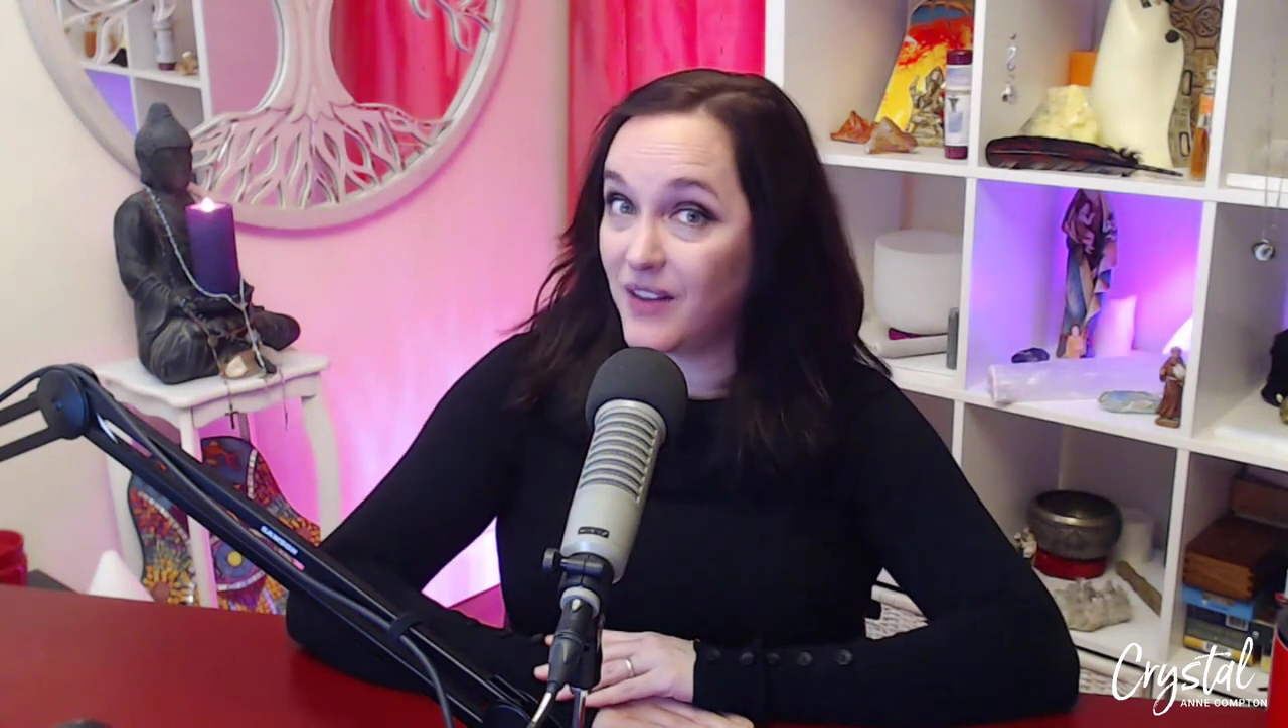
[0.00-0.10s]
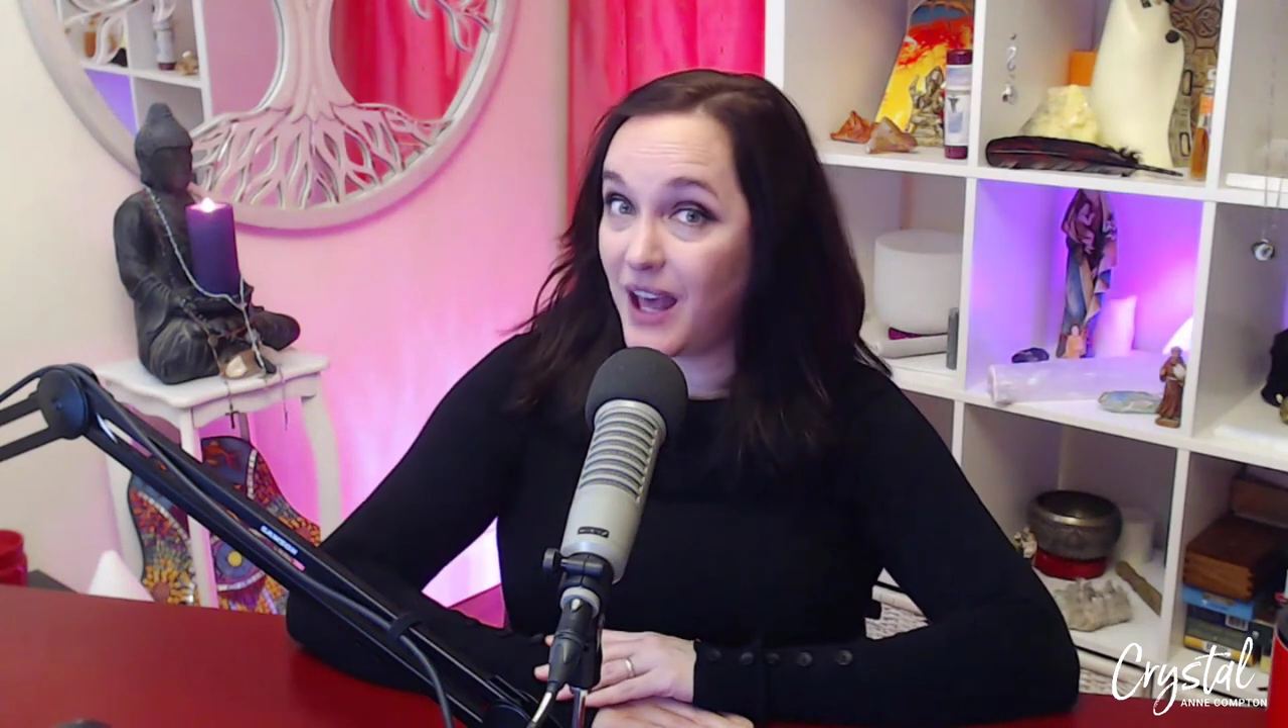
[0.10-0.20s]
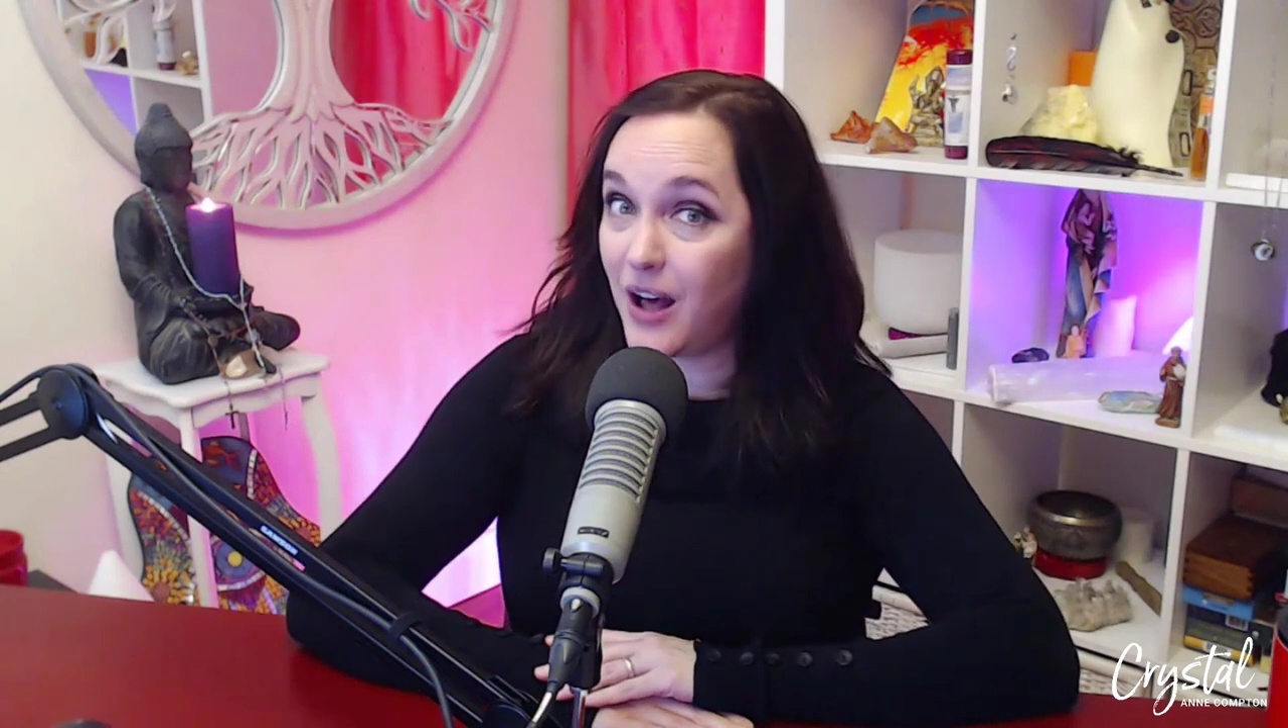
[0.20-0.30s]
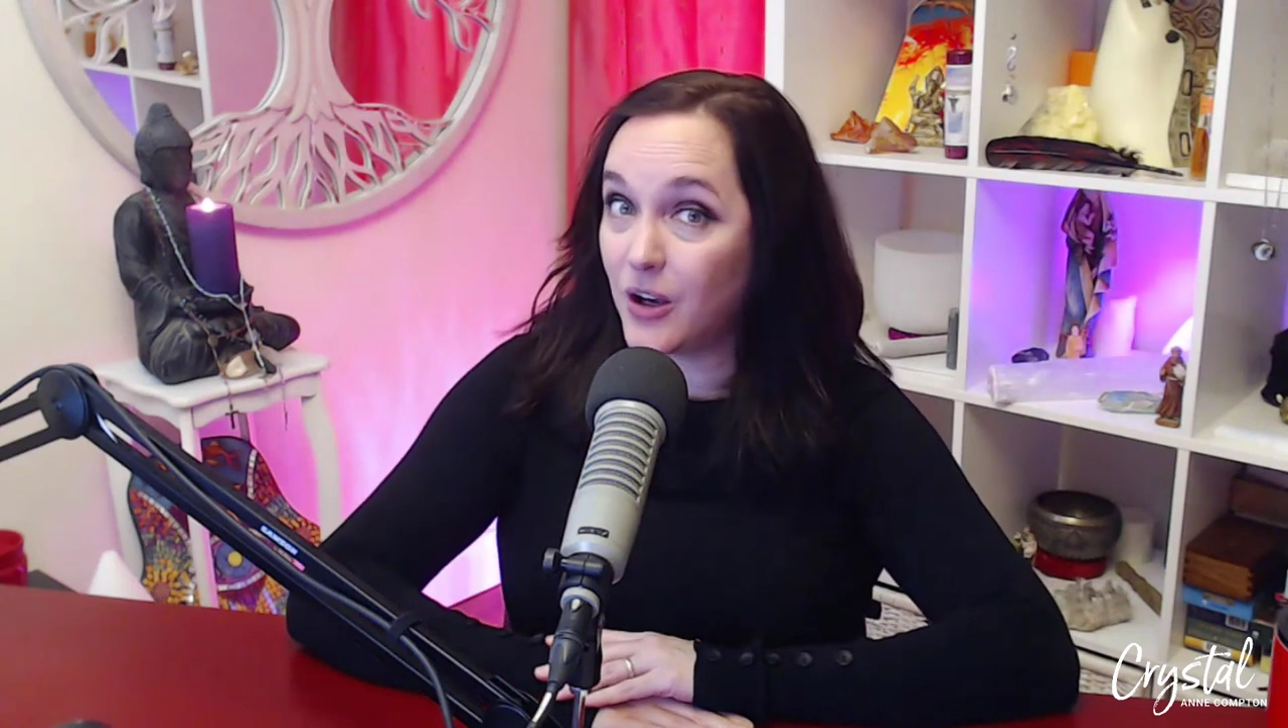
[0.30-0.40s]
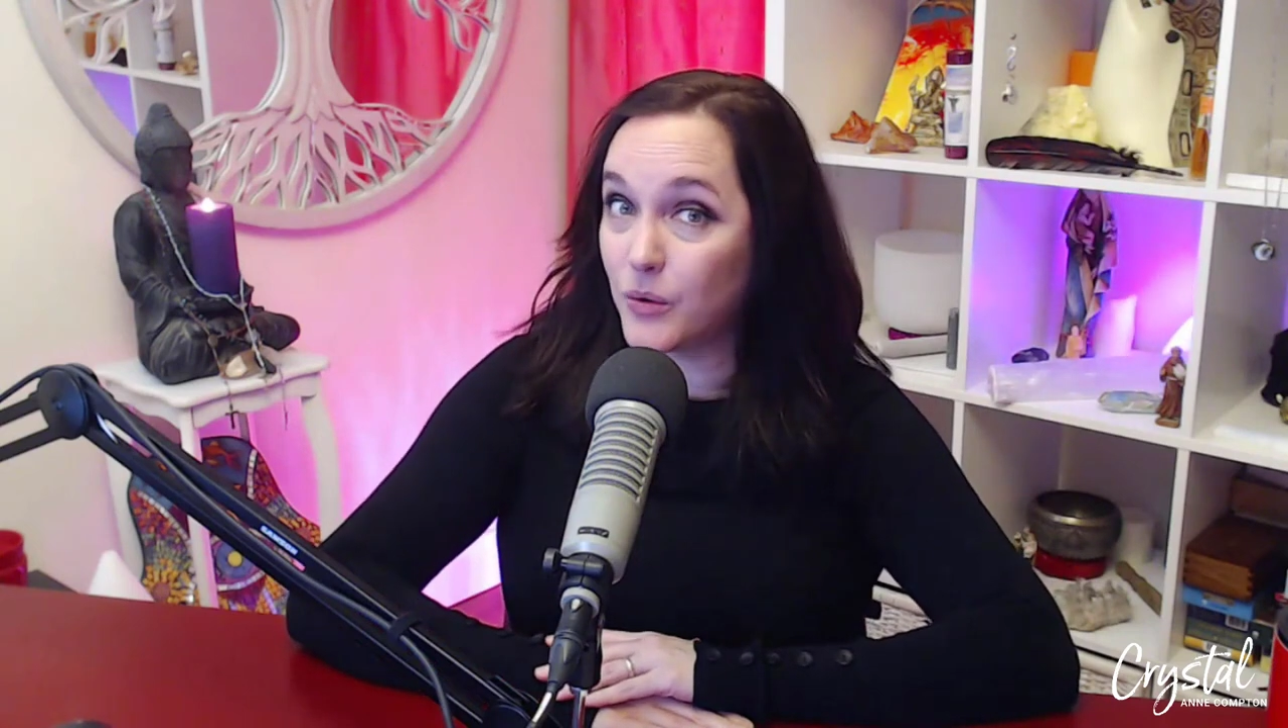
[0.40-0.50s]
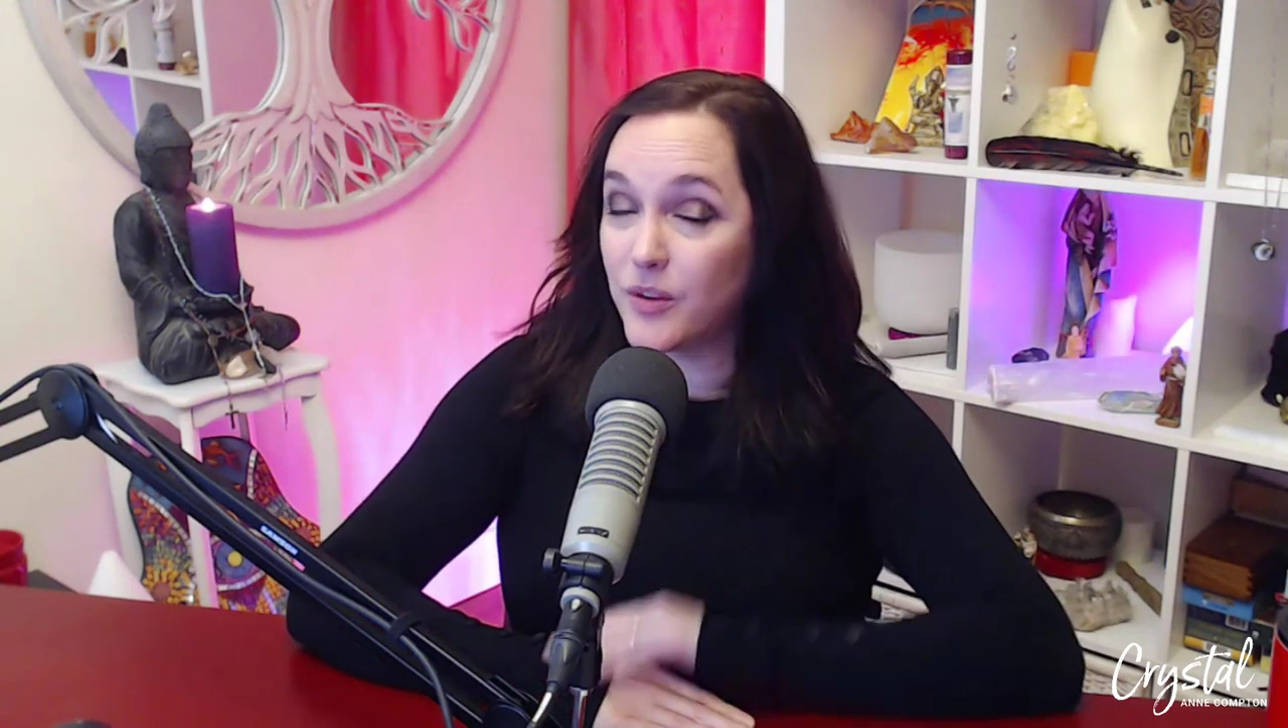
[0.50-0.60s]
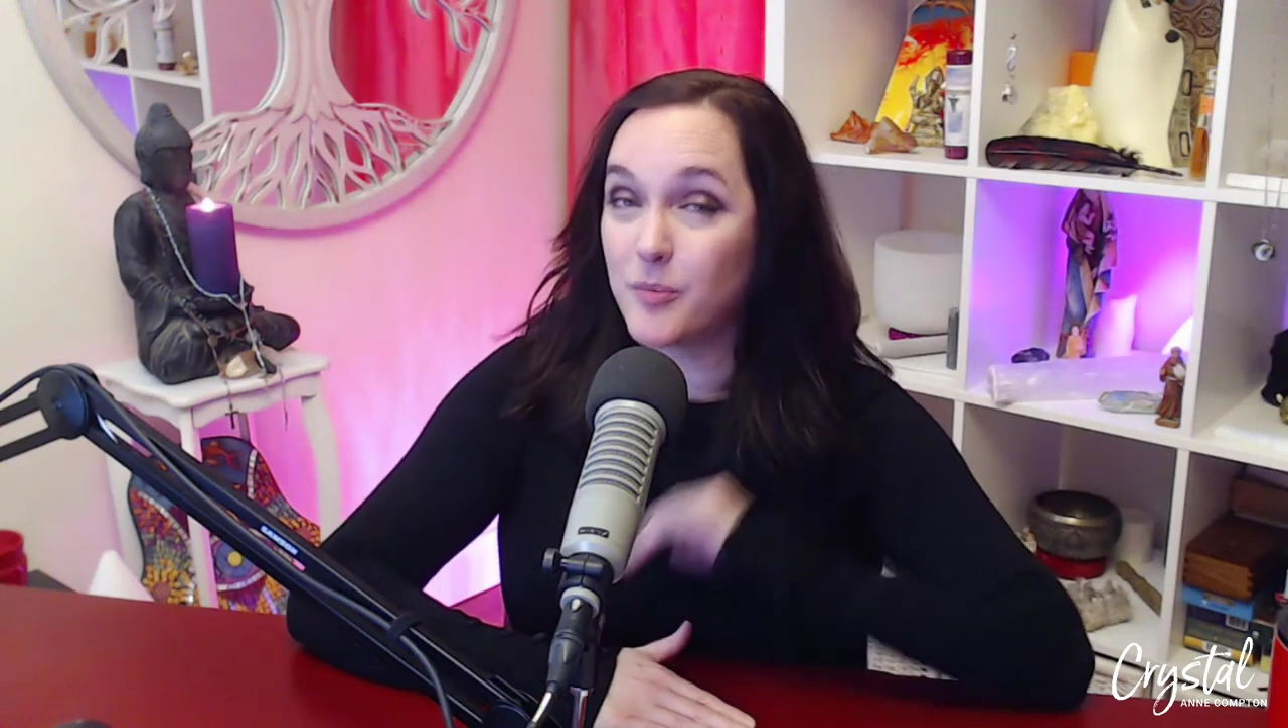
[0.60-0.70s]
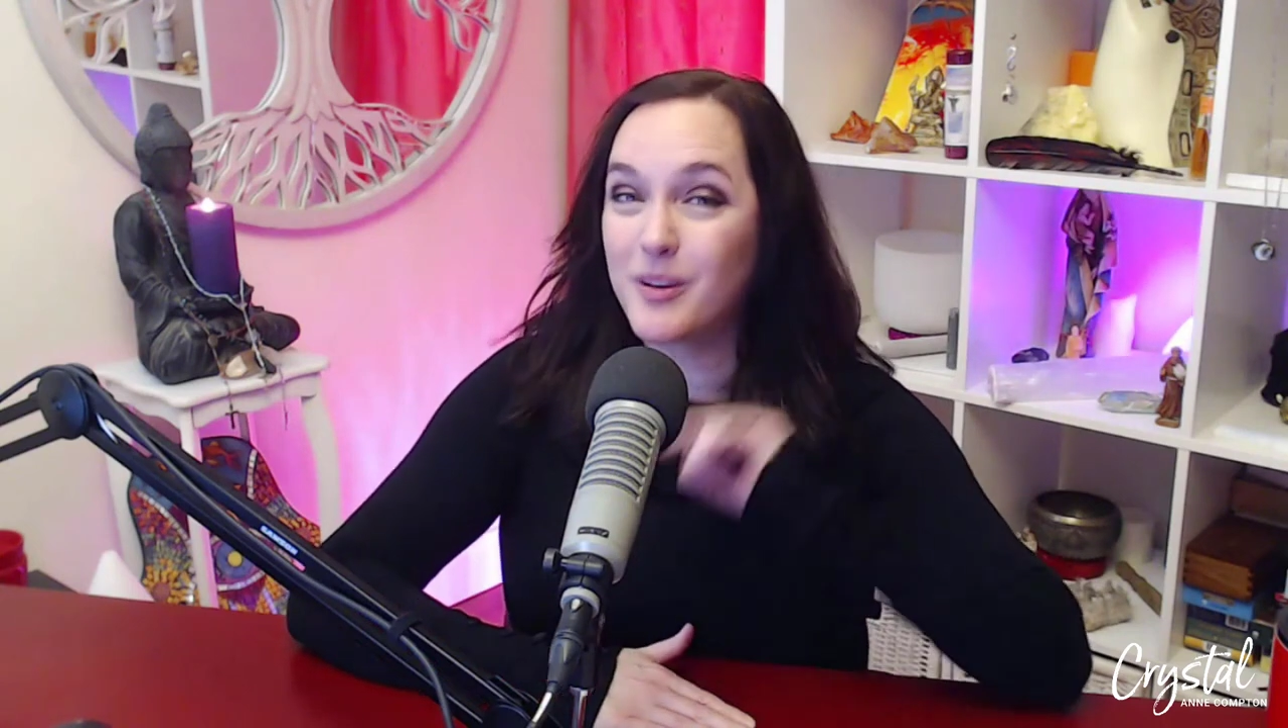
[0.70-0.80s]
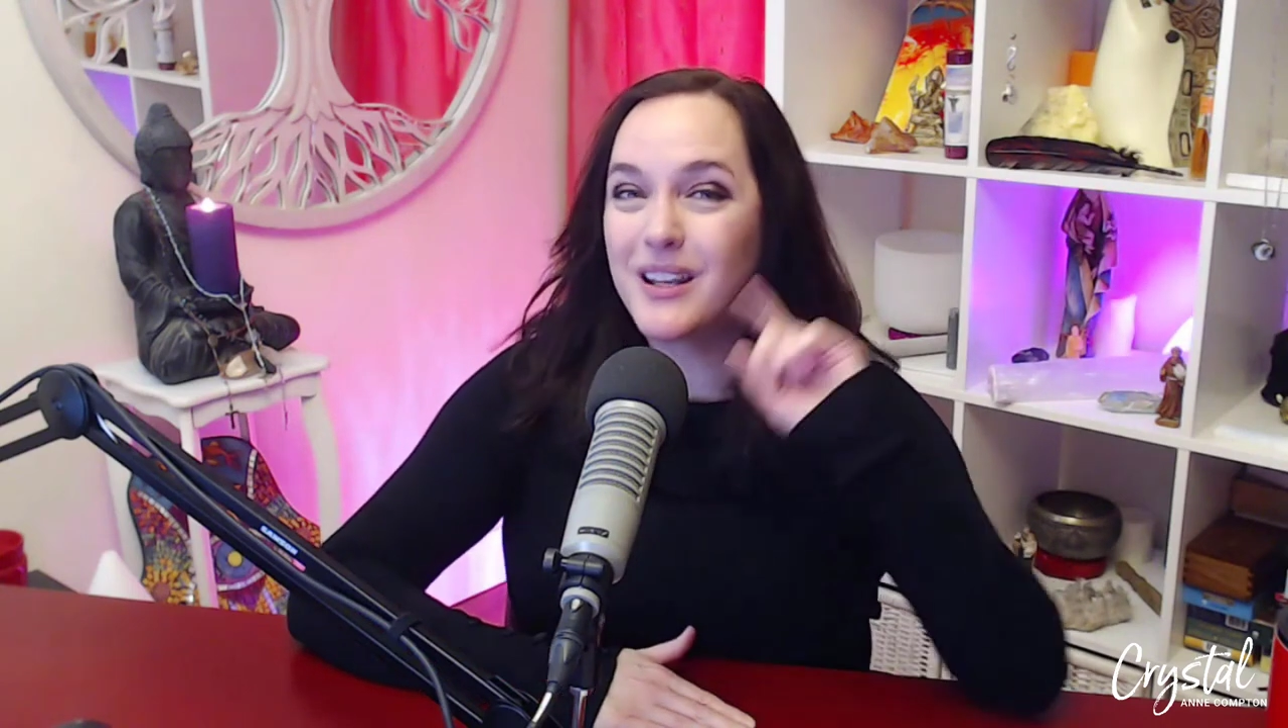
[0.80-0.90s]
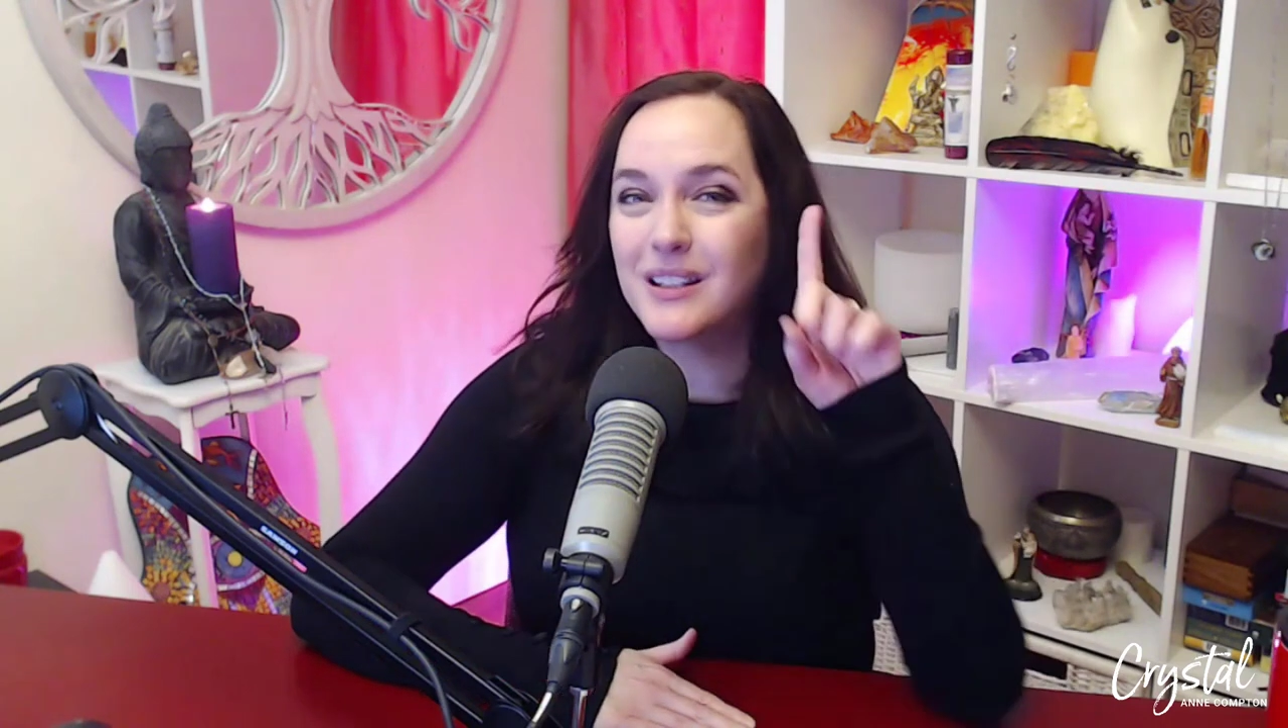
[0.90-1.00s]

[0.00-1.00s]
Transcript: in the algorithm.